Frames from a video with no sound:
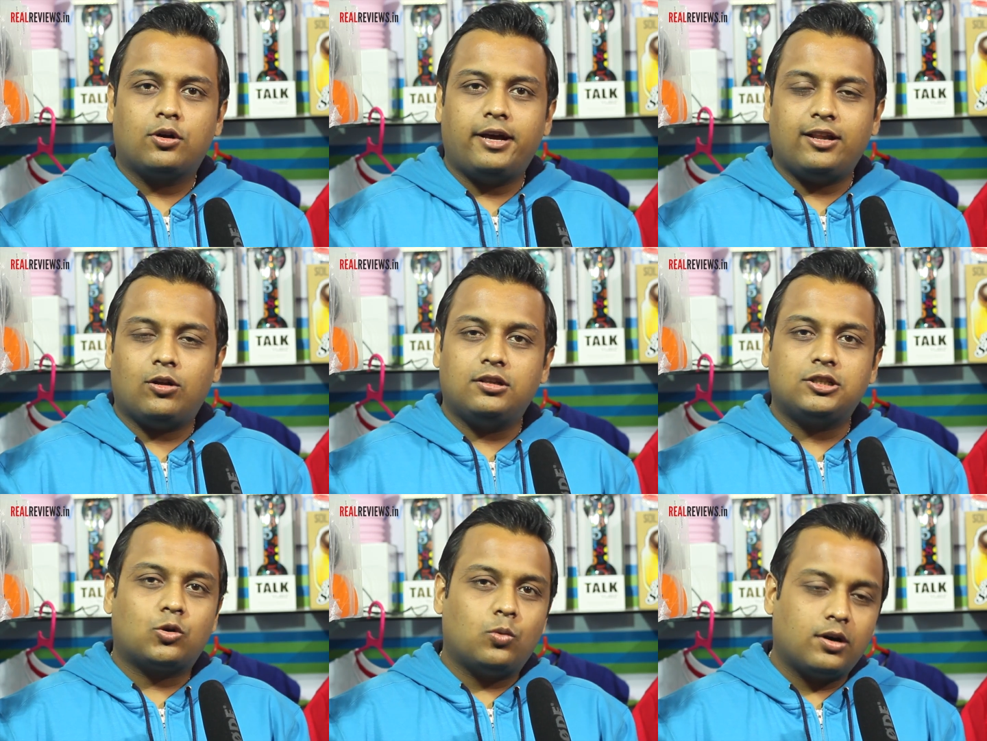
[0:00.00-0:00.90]
get all
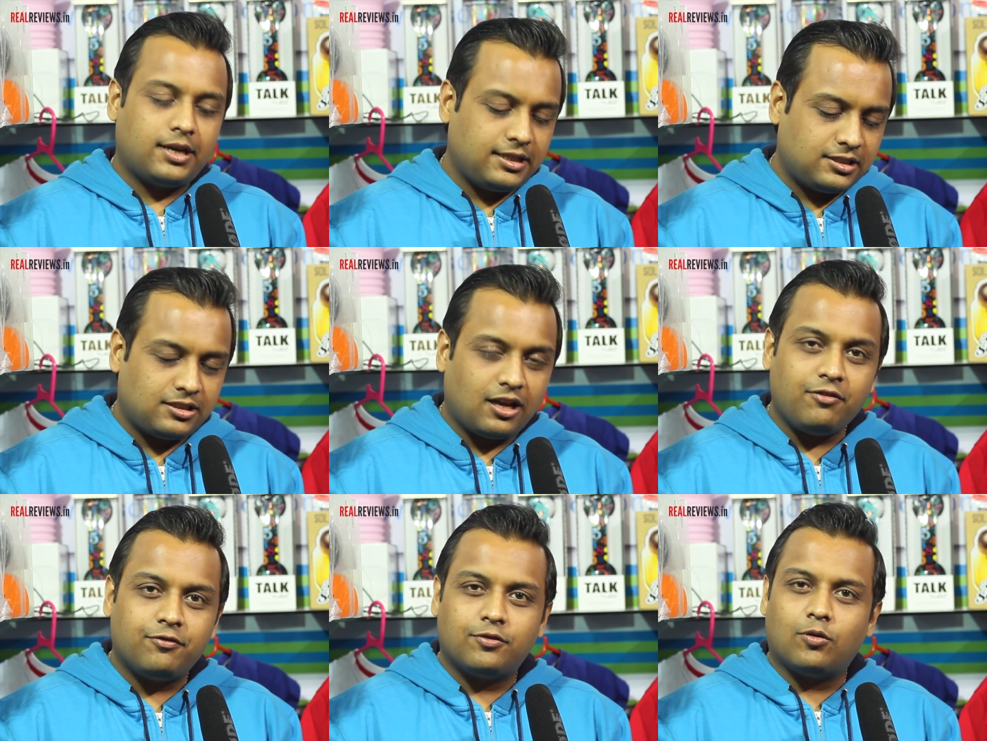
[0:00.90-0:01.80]
this quirky
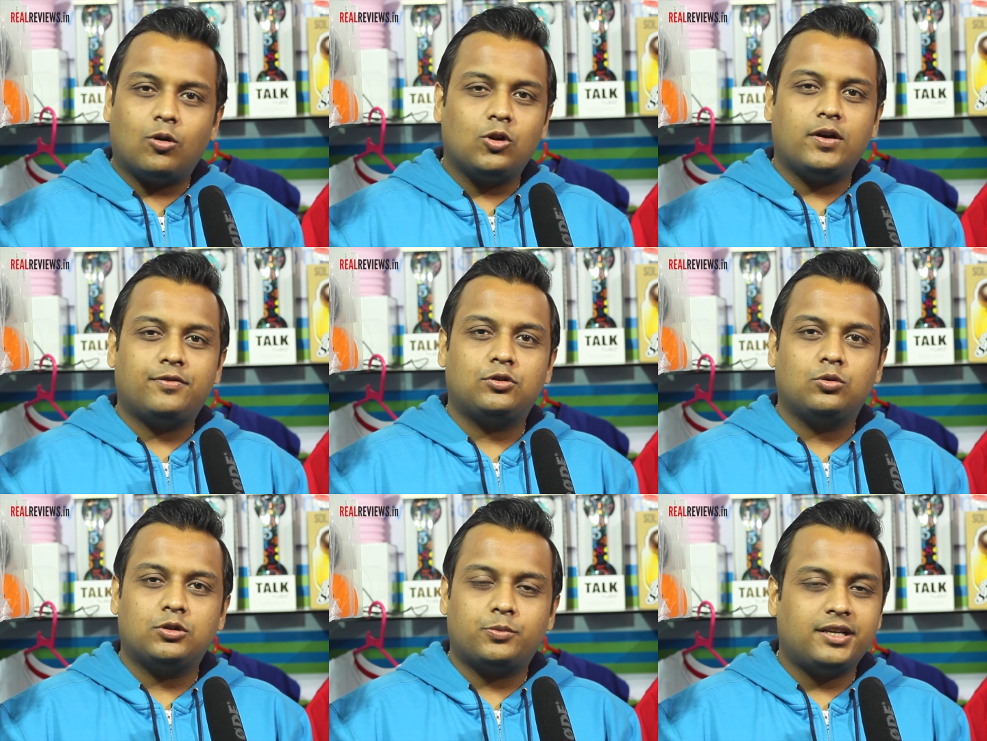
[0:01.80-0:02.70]
stuff, all you have to
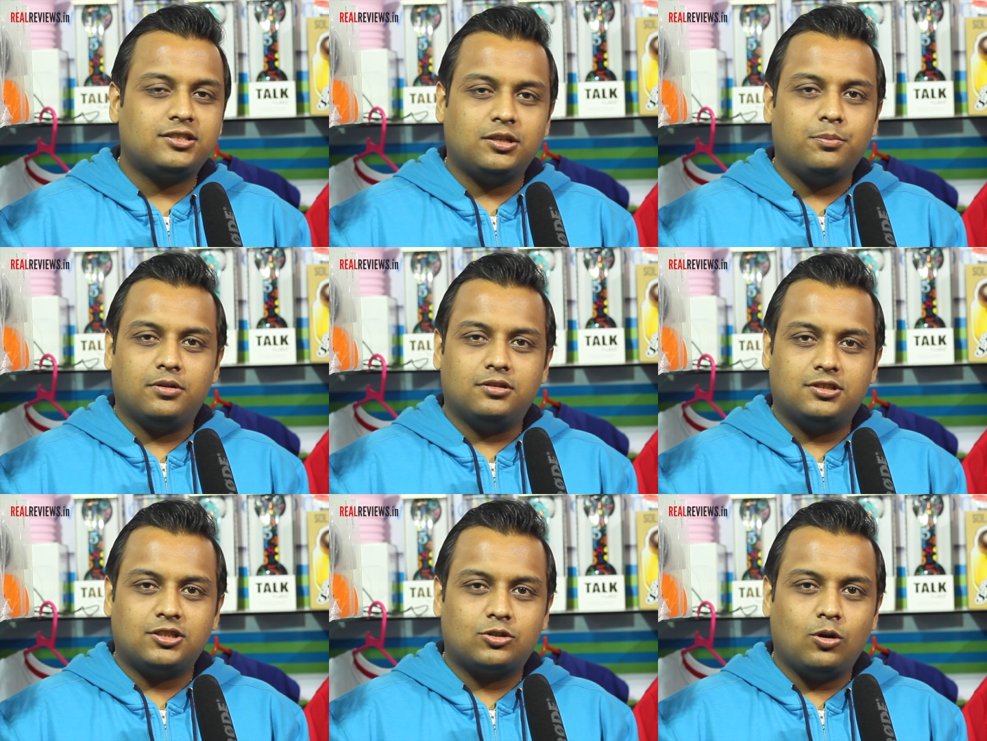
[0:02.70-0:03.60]
do is very simple.
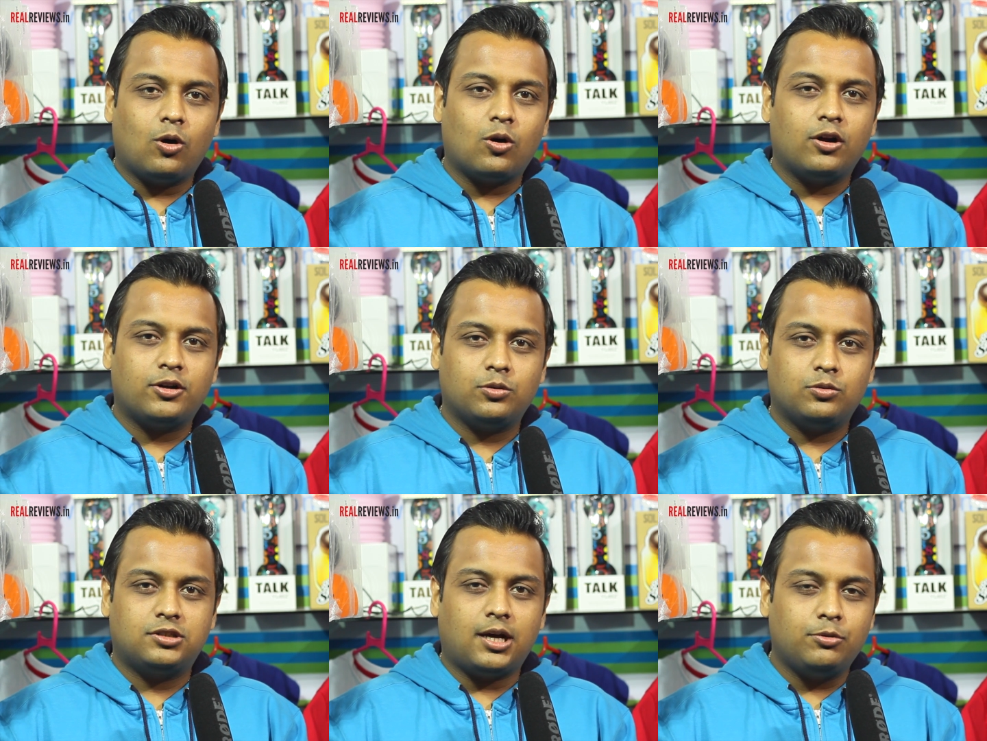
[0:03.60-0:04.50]
Just log on
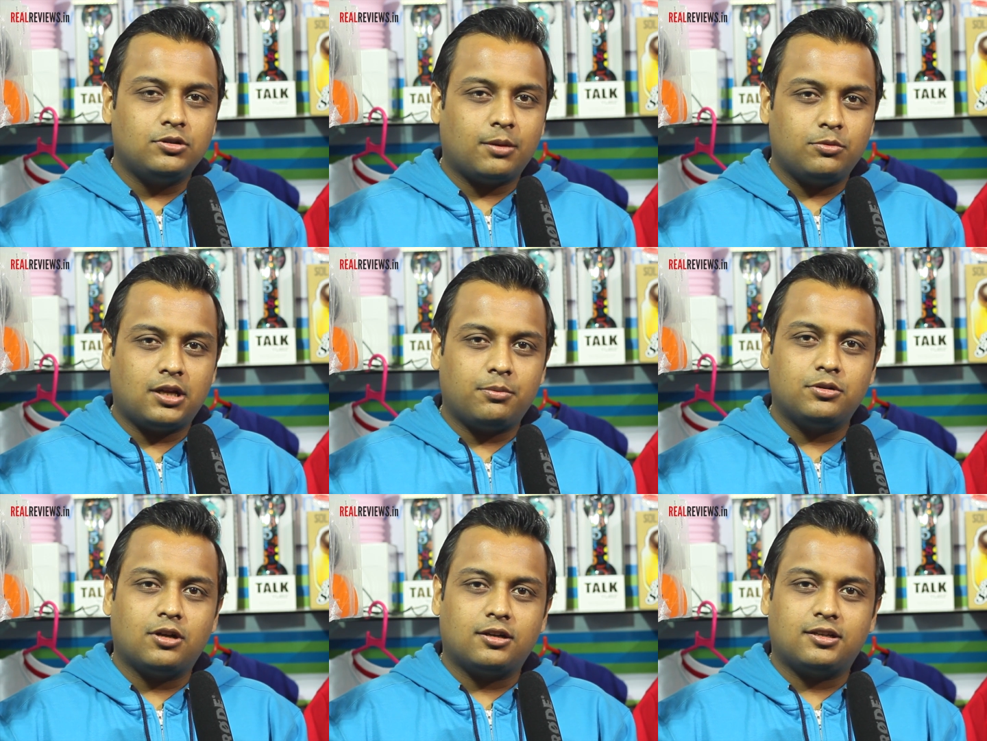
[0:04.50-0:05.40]
to
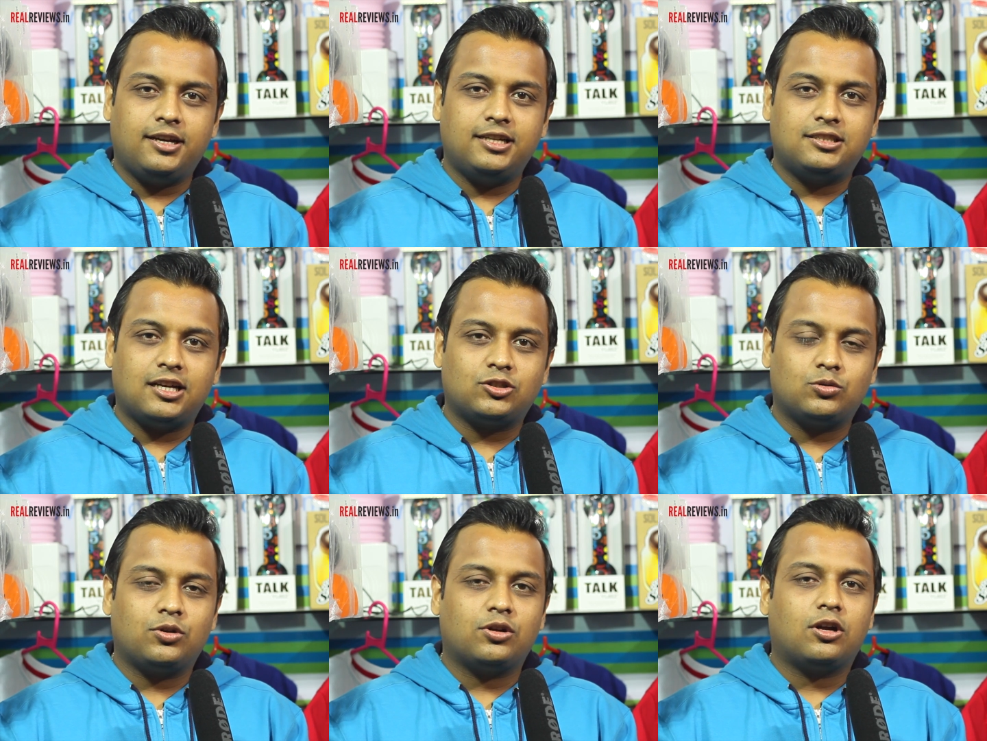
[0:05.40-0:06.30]

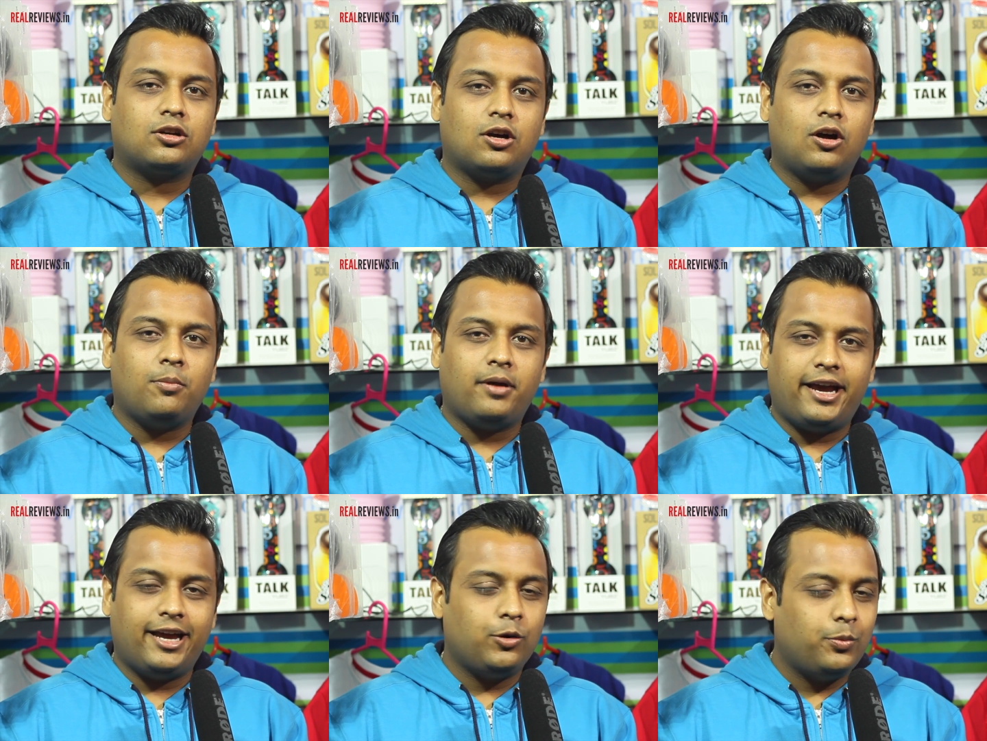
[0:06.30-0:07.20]
www.itsastudio.com
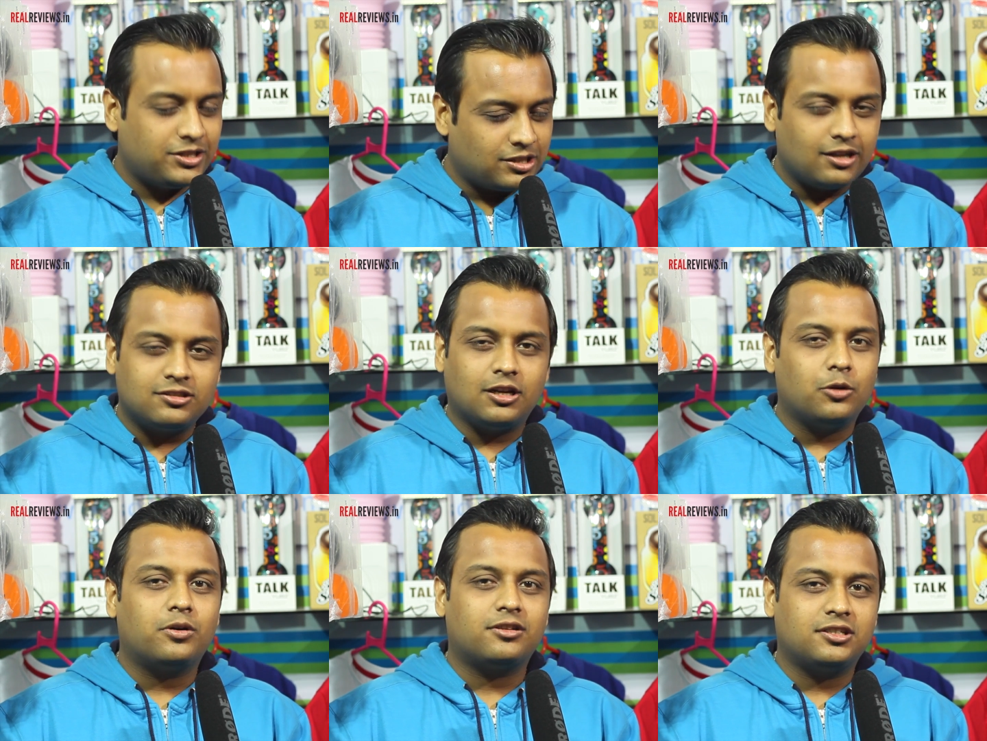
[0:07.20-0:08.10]
and we shall
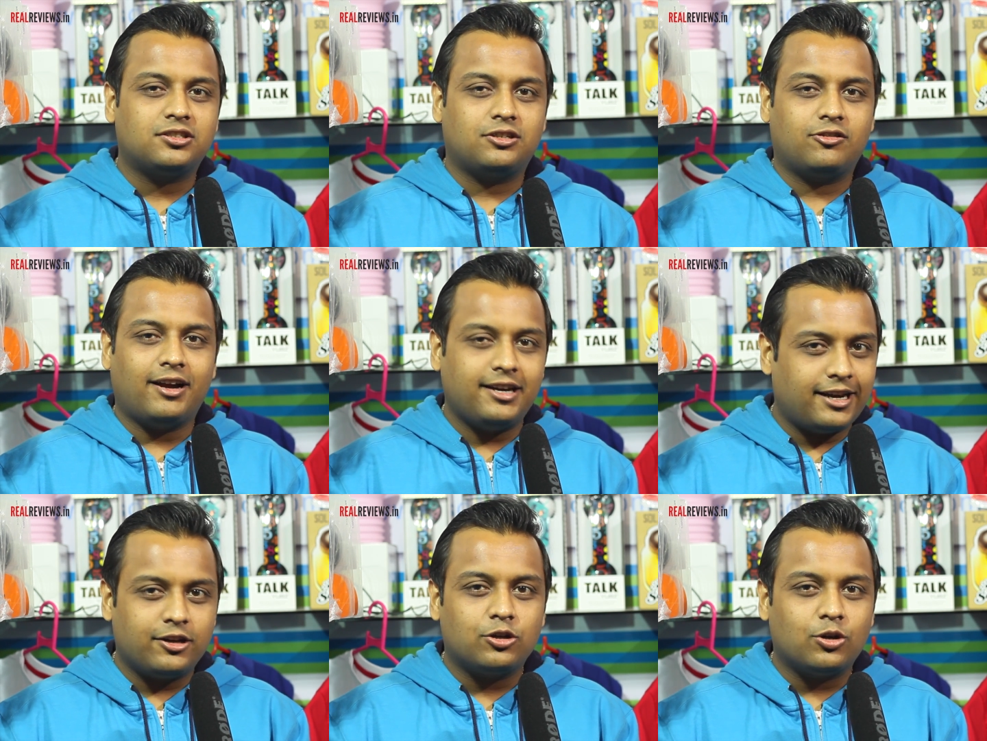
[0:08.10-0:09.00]
deliver this right at your